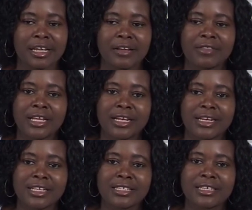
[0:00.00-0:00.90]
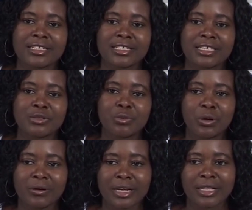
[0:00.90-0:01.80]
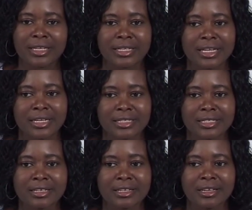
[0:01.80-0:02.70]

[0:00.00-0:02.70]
If the learner did well in the test,